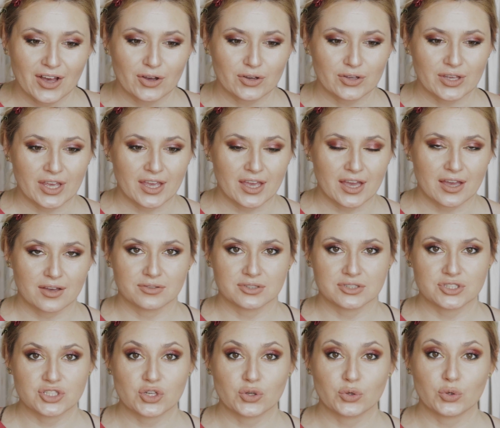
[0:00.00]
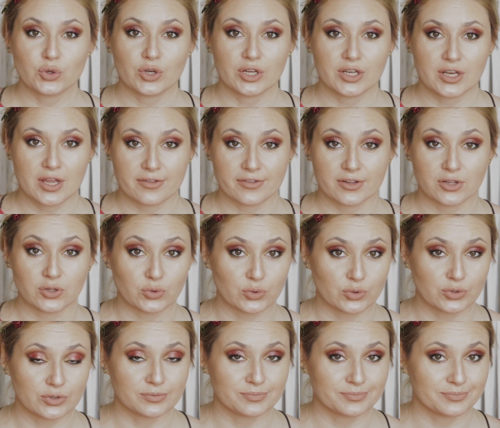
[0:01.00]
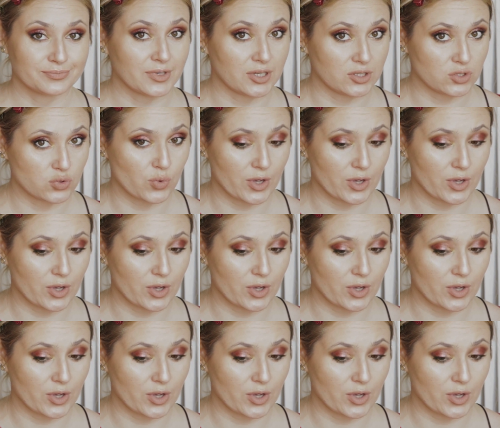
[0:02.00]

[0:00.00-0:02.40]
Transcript: Okay, I will show you another look as